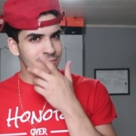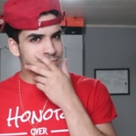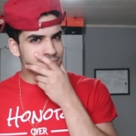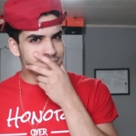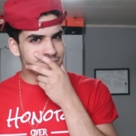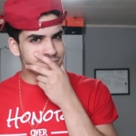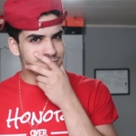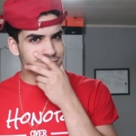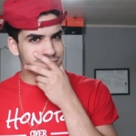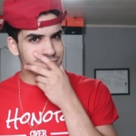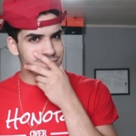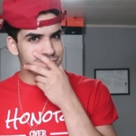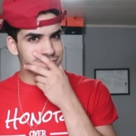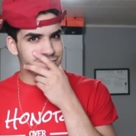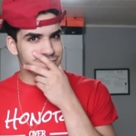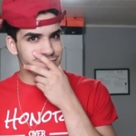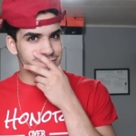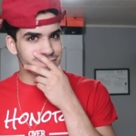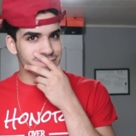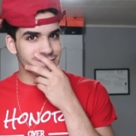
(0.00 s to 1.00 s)

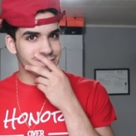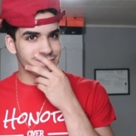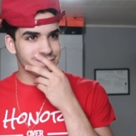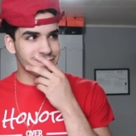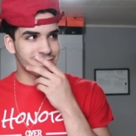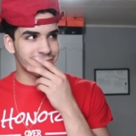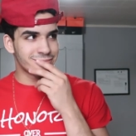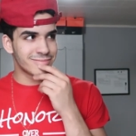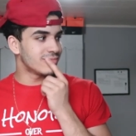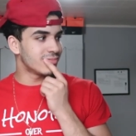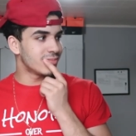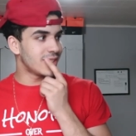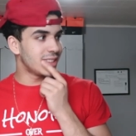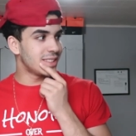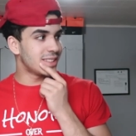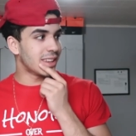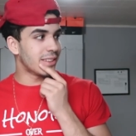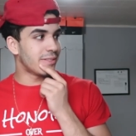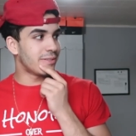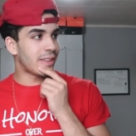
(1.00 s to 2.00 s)
Hmm.
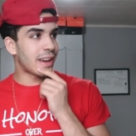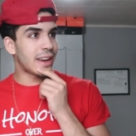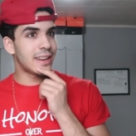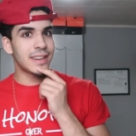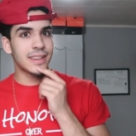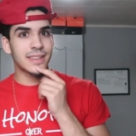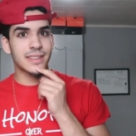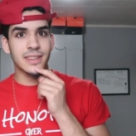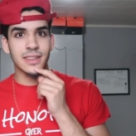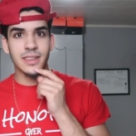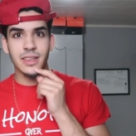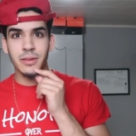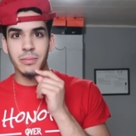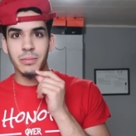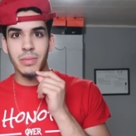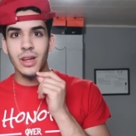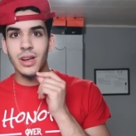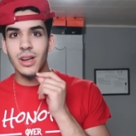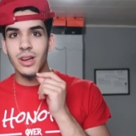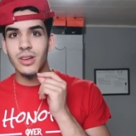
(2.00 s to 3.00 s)
He said, find us
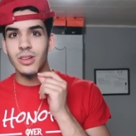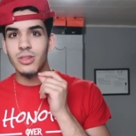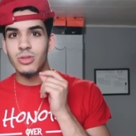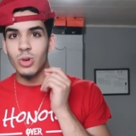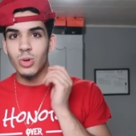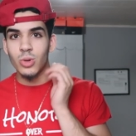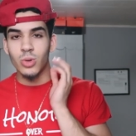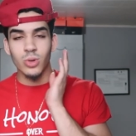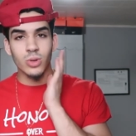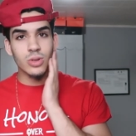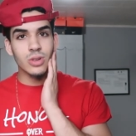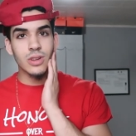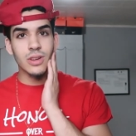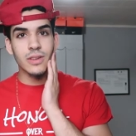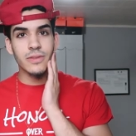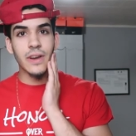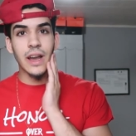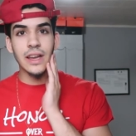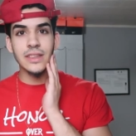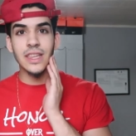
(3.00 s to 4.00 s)
something better to do.
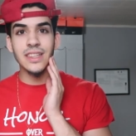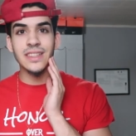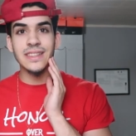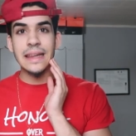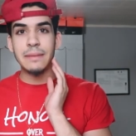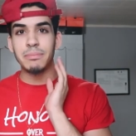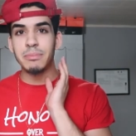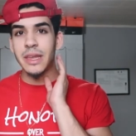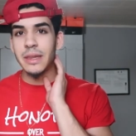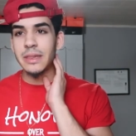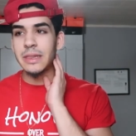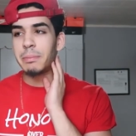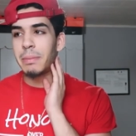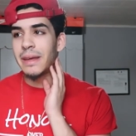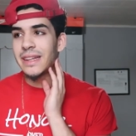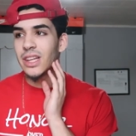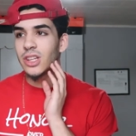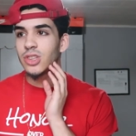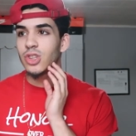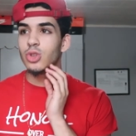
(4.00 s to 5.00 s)
Find us something
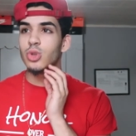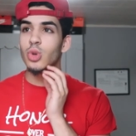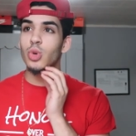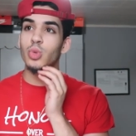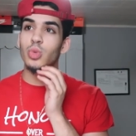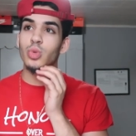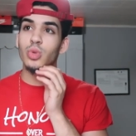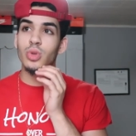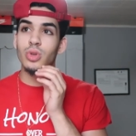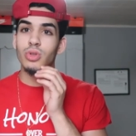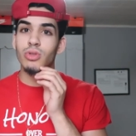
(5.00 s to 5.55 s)
better to do.